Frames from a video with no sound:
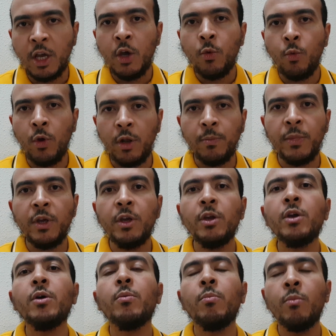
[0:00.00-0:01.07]
will
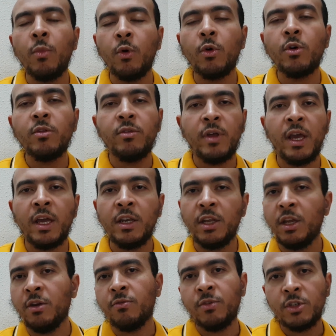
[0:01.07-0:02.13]
be more than
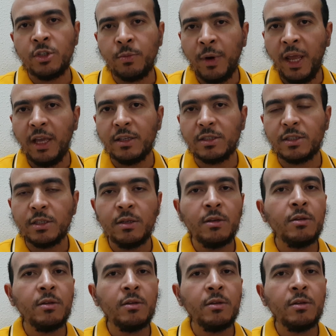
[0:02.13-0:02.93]
invertebrates.